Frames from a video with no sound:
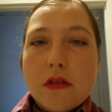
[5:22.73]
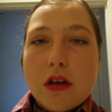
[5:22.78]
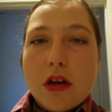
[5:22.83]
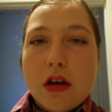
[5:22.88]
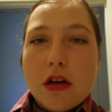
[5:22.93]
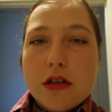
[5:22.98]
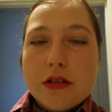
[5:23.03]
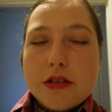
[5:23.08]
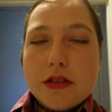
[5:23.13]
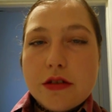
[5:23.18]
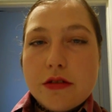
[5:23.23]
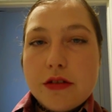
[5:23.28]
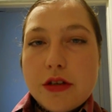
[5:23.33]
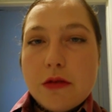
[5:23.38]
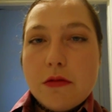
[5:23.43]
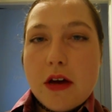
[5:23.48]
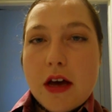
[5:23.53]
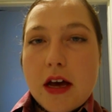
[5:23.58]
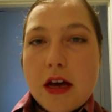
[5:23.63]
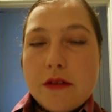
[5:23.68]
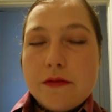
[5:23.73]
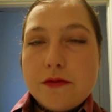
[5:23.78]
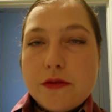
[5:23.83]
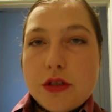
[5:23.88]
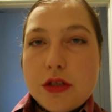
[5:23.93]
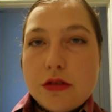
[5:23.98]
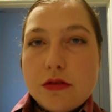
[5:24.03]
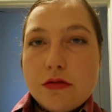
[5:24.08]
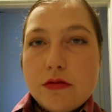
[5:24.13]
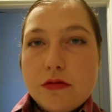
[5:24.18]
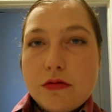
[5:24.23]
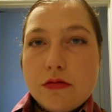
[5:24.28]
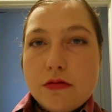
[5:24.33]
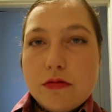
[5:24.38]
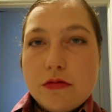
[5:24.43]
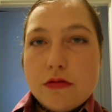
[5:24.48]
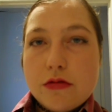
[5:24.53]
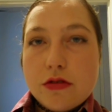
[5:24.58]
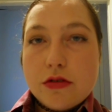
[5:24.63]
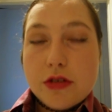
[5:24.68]
Also, you have
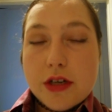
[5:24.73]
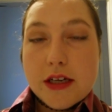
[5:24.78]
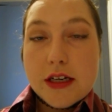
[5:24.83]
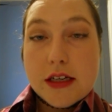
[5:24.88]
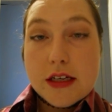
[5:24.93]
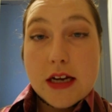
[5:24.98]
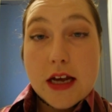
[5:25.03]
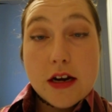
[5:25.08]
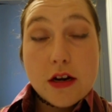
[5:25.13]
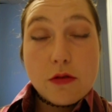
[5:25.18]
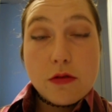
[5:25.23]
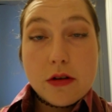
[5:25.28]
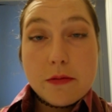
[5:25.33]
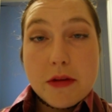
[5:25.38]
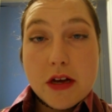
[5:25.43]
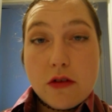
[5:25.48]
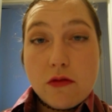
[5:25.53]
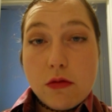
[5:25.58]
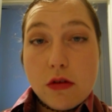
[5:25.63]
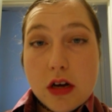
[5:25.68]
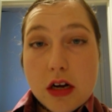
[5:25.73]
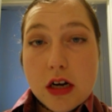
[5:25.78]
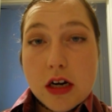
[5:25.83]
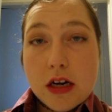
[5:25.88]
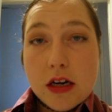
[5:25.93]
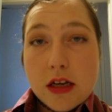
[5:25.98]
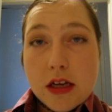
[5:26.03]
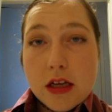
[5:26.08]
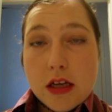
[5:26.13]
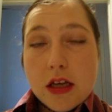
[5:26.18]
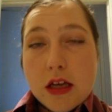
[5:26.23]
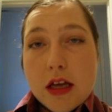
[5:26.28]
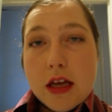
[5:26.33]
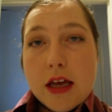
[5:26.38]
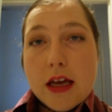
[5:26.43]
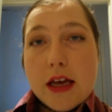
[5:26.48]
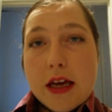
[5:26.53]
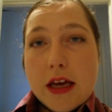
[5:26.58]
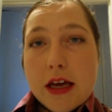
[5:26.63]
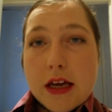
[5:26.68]
to drink an adequate amount of water,
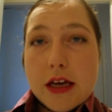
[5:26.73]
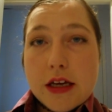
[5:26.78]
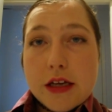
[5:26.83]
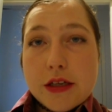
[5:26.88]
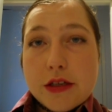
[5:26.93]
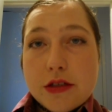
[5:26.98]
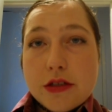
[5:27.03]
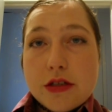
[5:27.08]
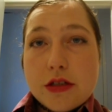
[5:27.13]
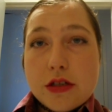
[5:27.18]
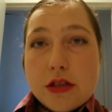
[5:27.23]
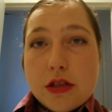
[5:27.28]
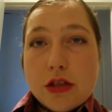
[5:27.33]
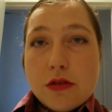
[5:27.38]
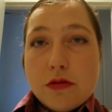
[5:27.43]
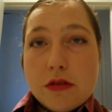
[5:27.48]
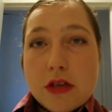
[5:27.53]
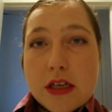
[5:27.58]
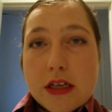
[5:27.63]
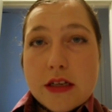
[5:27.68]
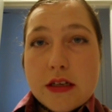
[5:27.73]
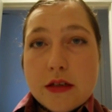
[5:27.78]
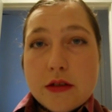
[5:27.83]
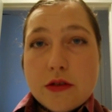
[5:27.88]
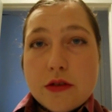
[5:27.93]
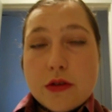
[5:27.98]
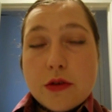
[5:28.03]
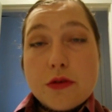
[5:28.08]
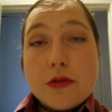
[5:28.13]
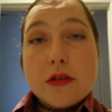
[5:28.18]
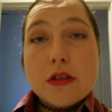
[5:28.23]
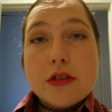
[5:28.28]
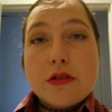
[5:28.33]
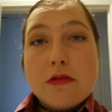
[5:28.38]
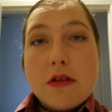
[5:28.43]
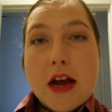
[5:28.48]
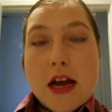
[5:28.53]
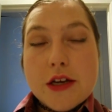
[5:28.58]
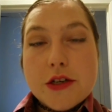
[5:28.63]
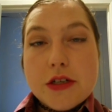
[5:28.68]
and you need social
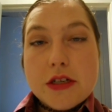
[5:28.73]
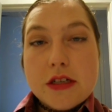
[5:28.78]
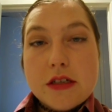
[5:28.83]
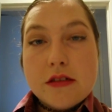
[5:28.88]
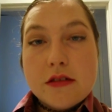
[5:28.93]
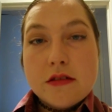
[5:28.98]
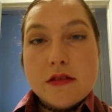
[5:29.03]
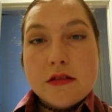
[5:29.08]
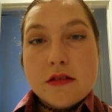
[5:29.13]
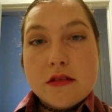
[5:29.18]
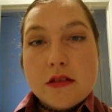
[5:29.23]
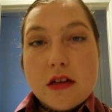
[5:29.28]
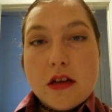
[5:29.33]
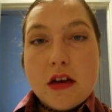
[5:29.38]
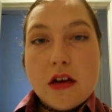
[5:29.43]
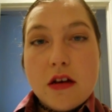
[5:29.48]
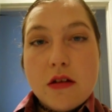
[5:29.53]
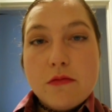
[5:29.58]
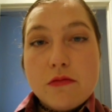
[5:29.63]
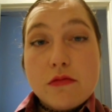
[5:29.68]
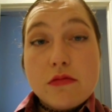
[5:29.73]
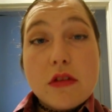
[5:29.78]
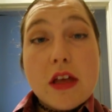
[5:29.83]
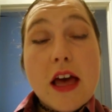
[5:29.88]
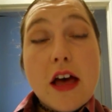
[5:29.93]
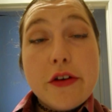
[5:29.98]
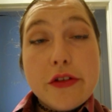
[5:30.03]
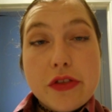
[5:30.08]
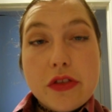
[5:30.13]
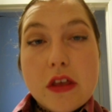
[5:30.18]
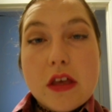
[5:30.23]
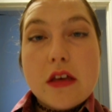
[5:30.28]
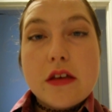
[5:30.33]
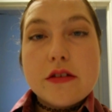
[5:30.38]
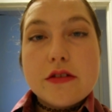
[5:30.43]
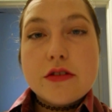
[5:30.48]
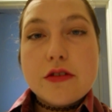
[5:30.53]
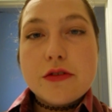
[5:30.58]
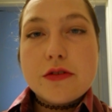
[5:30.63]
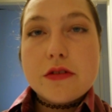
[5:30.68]
interaction, healthy
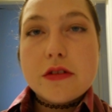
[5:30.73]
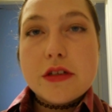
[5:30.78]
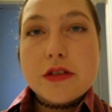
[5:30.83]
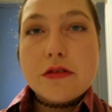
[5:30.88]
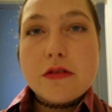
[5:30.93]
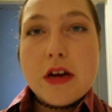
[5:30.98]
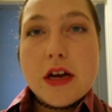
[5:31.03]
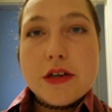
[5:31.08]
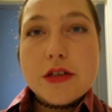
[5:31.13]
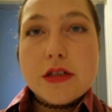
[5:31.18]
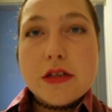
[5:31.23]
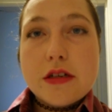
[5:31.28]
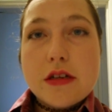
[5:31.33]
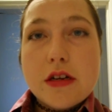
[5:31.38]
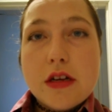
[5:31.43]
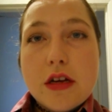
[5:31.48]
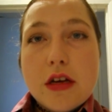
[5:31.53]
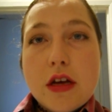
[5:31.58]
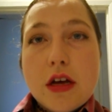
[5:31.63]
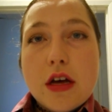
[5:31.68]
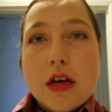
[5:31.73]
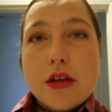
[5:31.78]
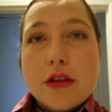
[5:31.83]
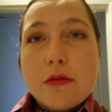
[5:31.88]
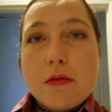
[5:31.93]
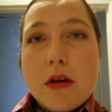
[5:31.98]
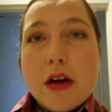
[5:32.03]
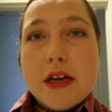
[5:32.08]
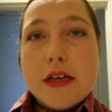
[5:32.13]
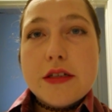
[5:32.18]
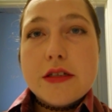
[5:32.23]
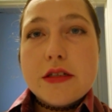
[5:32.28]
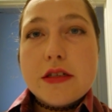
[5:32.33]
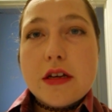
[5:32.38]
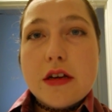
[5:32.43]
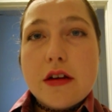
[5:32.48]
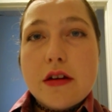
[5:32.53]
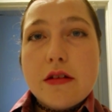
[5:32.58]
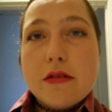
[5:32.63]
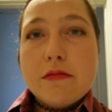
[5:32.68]
social interaction. Otherwise,
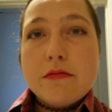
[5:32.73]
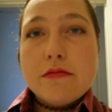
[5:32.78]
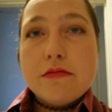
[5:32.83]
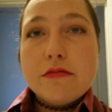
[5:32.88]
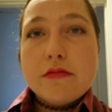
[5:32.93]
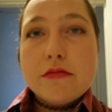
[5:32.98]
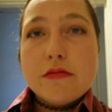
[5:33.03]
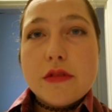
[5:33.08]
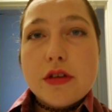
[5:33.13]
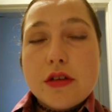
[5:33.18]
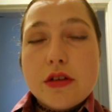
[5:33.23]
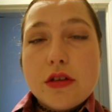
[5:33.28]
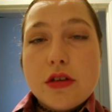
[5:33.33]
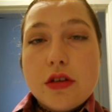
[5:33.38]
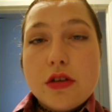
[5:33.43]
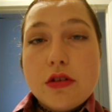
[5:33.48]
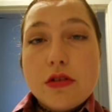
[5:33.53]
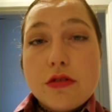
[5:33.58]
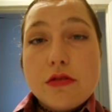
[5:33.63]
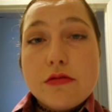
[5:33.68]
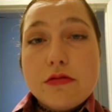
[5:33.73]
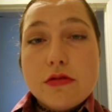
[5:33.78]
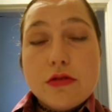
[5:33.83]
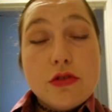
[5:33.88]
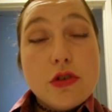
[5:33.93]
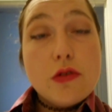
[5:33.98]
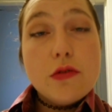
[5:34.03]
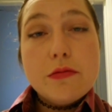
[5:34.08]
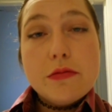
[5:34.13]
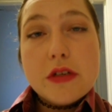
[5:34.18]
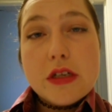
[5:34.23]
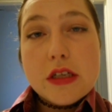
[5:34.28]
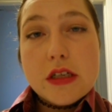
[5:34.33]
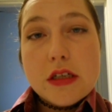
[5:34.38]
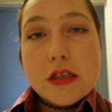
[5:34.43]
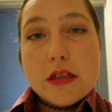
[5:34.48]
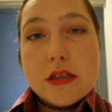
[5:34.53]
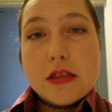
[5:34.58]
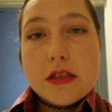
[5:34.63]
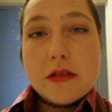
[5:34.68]
you're doomed
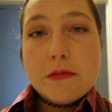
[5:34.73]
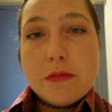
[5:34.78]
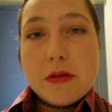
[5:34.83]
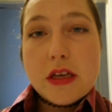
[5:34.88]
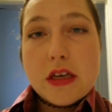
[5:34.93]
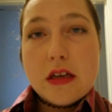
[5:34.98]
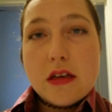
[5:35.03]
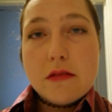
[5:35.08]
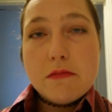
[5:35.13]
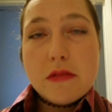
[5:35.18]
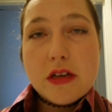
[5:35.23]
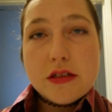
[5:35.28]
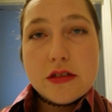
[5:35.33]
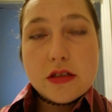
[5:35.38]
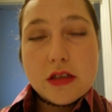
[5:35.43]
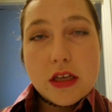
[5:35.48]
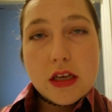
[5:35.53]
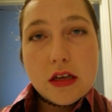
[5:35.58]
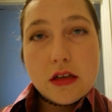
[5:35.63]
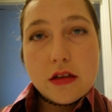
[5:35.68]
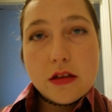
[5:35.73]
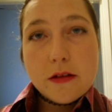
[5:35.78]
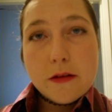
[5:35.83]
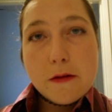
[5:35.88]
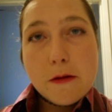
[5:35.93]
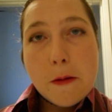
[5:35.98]
to be mentally ill.